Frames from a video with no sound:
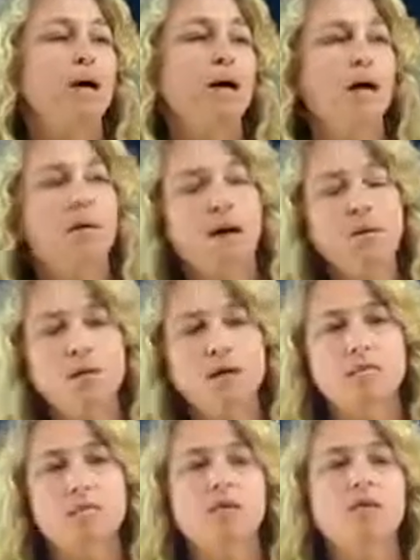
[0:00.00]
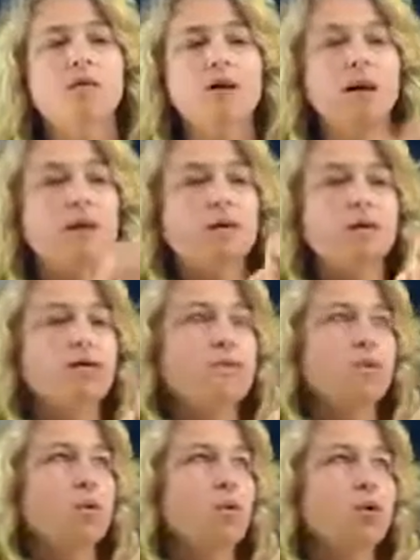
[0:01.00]
All right, we can move on.
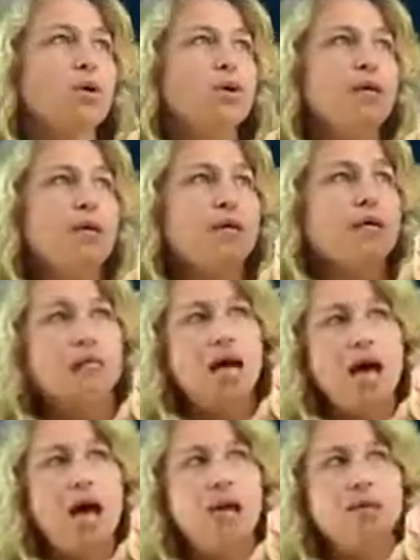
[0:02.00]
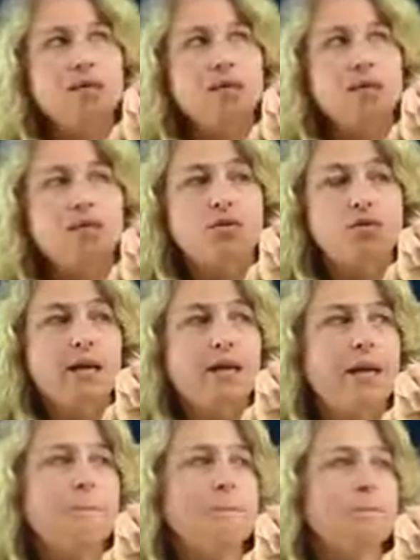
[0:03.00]
4 times
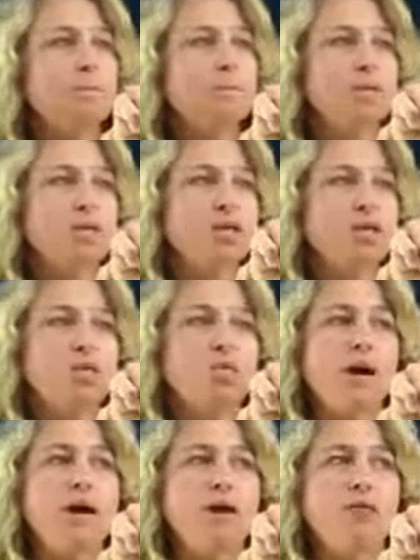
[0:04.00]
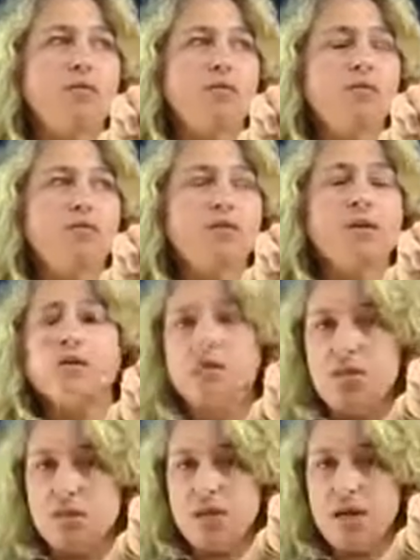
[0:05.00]
3 is 12.
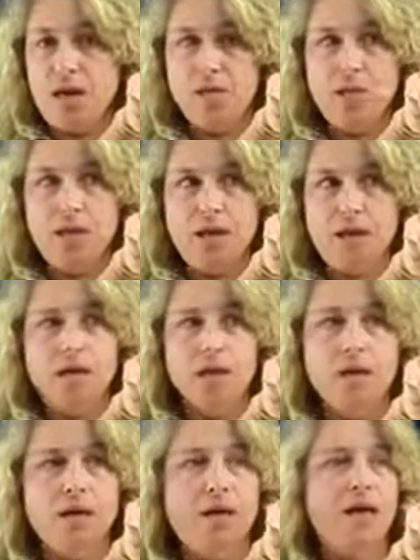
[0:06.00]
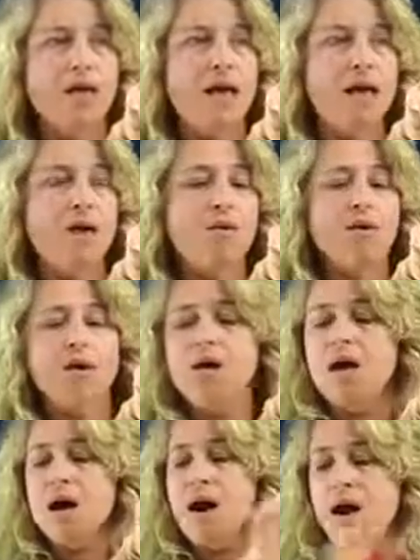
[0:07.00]
There's another one. Now,
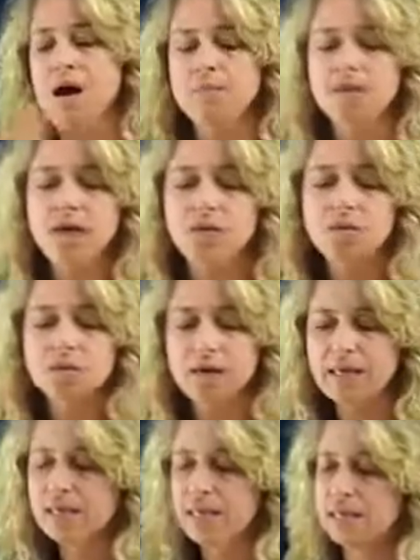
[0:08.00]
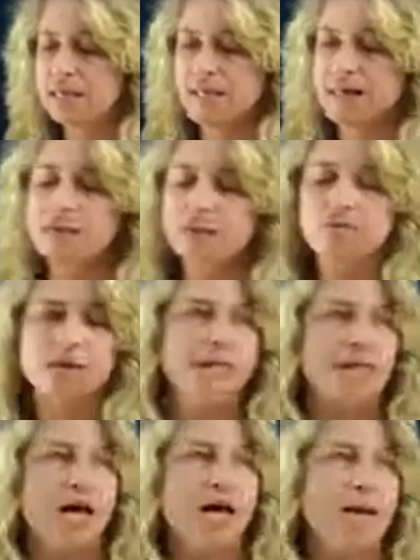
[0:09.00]
I'm not going to write this down every
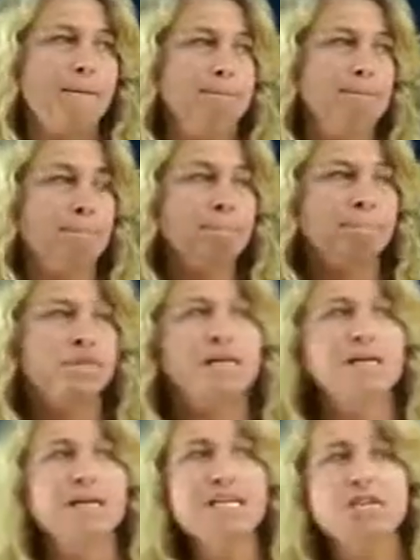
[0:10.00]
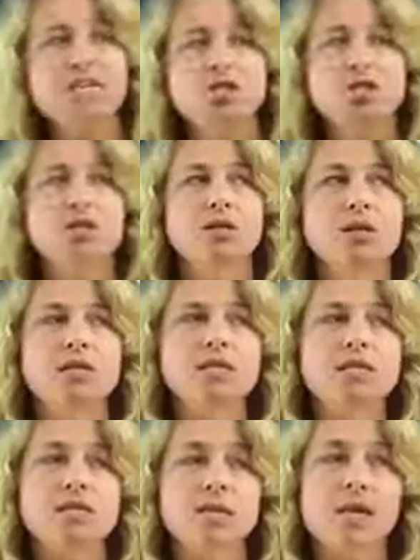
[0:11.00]
time, but let's just look and
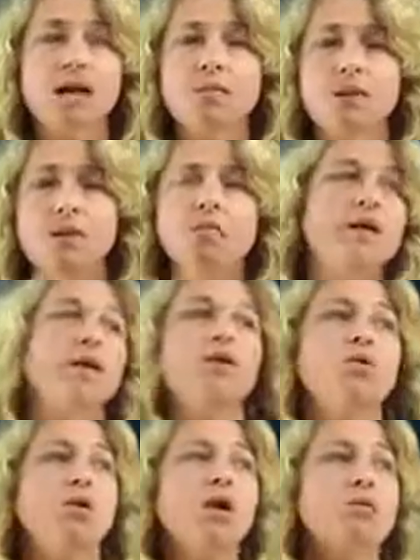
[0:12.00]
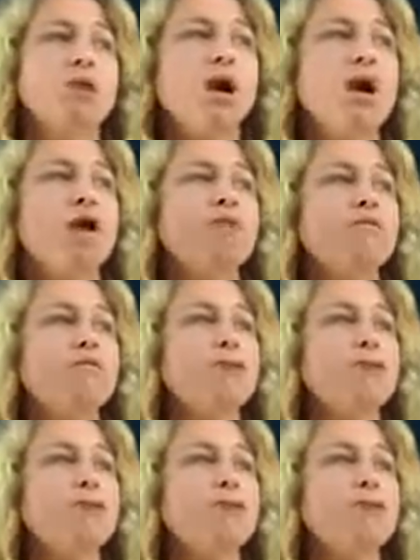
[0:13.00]
see how many we can cross off.